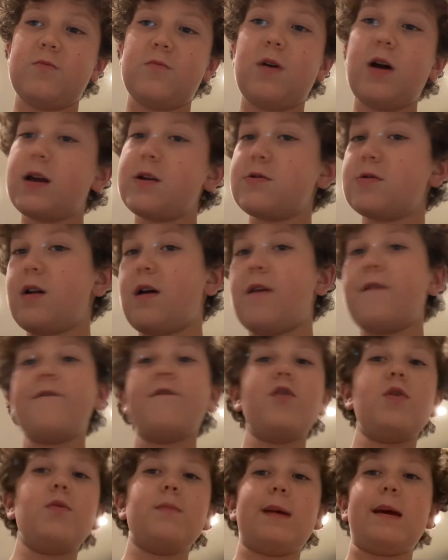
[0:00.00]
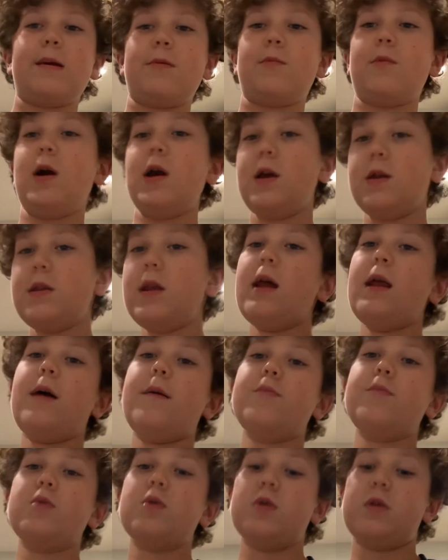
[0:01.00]
why are you not filming? Why are you not
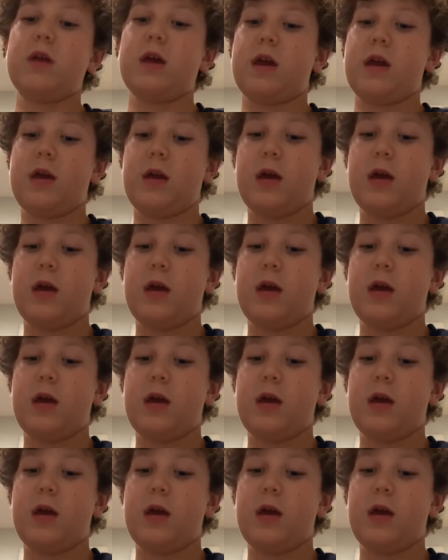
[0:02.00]
uploading?